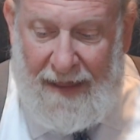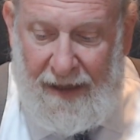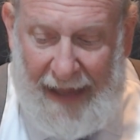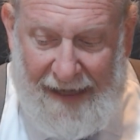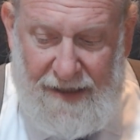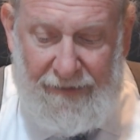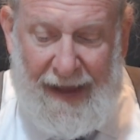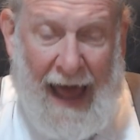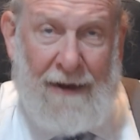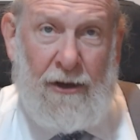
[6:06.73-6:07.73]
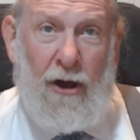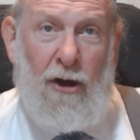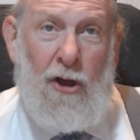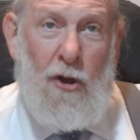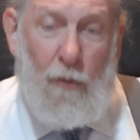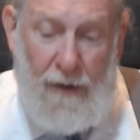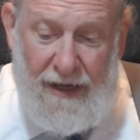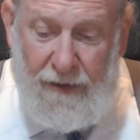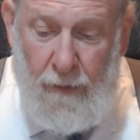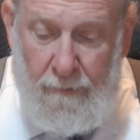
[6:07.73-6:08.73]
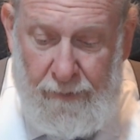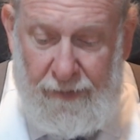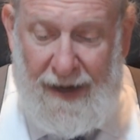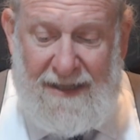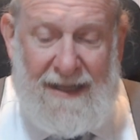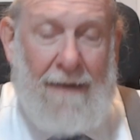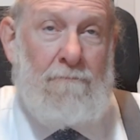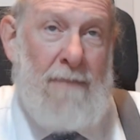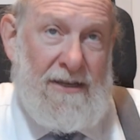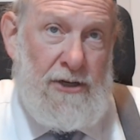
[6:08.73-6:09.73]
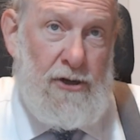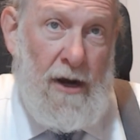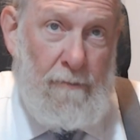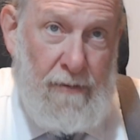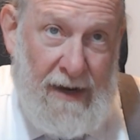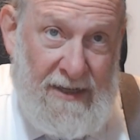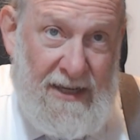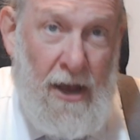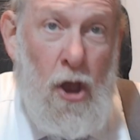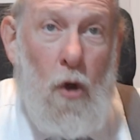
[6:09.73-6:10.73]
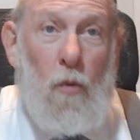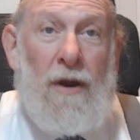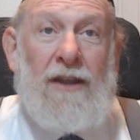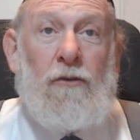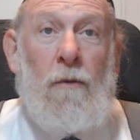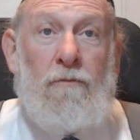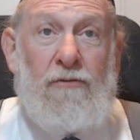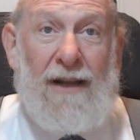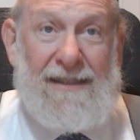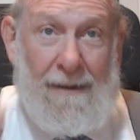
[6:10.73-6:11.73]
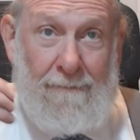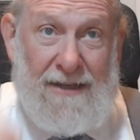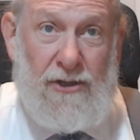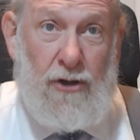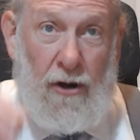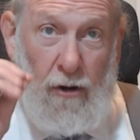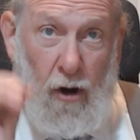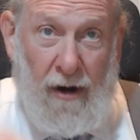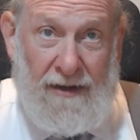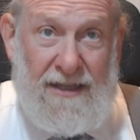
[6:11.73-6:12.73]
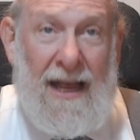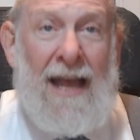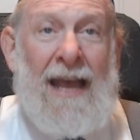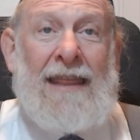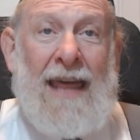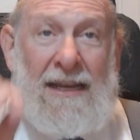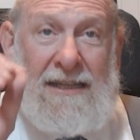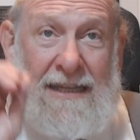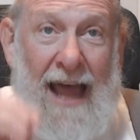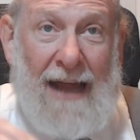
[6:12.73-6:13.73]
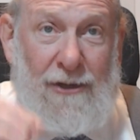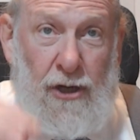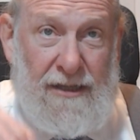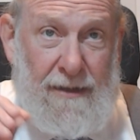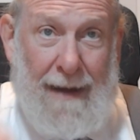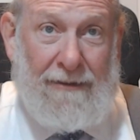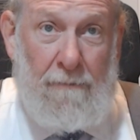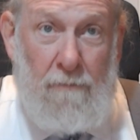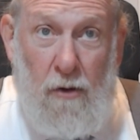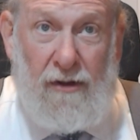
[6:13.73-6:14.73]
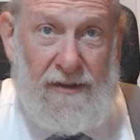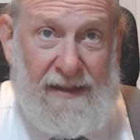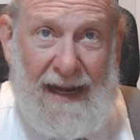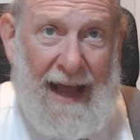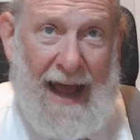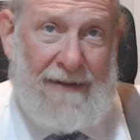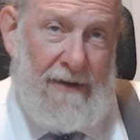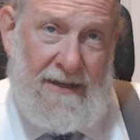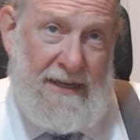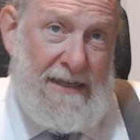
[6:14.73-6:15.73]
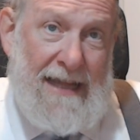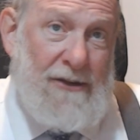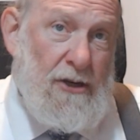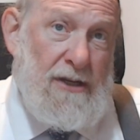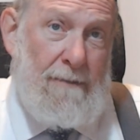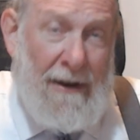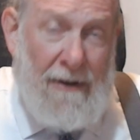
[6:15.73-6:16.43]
lights of Chanukkah, we need to impress that message on our brains. We need to impress that message on our hearts, that it's not just about the miracles that God does. It's not just about,